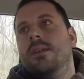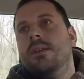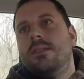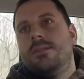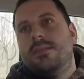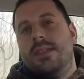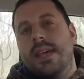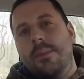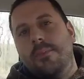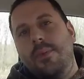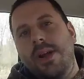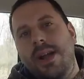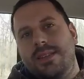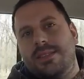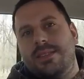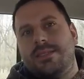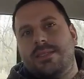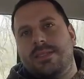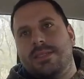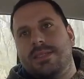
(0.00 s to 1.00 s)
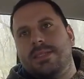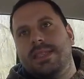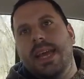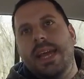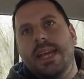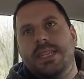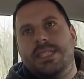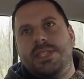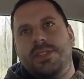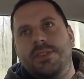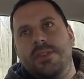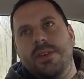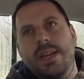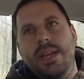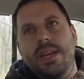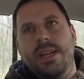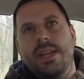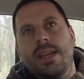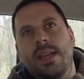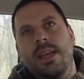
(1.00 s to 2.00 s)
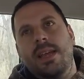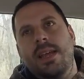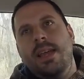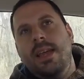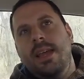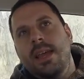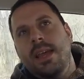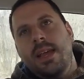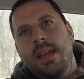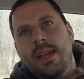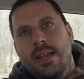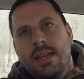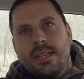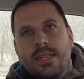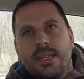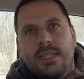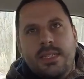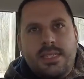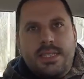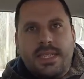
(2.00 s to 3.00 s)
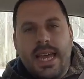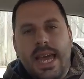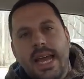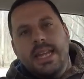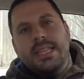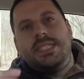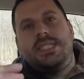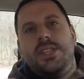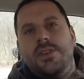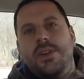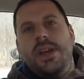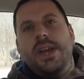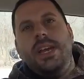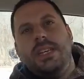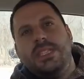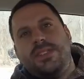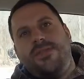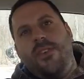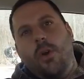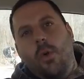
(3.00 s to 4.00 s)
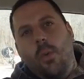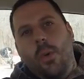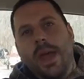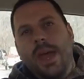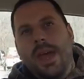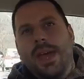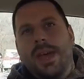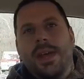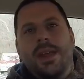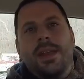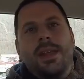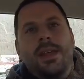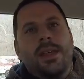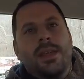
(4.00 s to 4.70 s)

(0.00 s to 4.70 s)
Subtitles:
So that brings us to stage 3. Stage 3 is for when